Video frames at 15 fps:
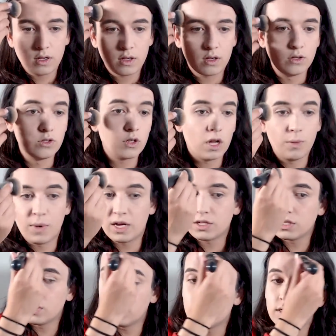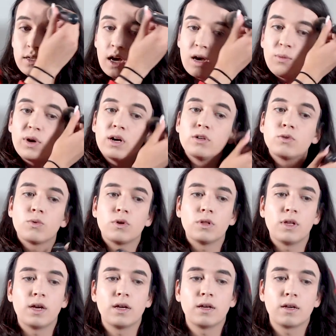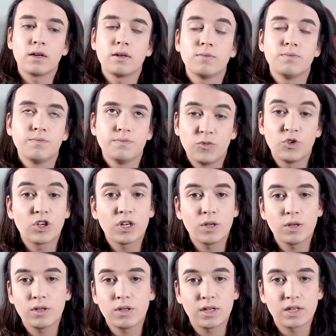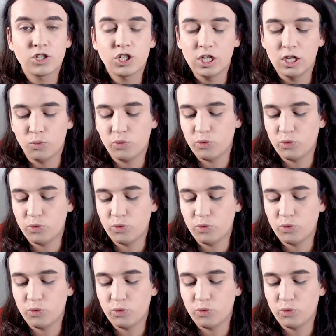Because you can imagine his eyebrows were like, you could like sheep.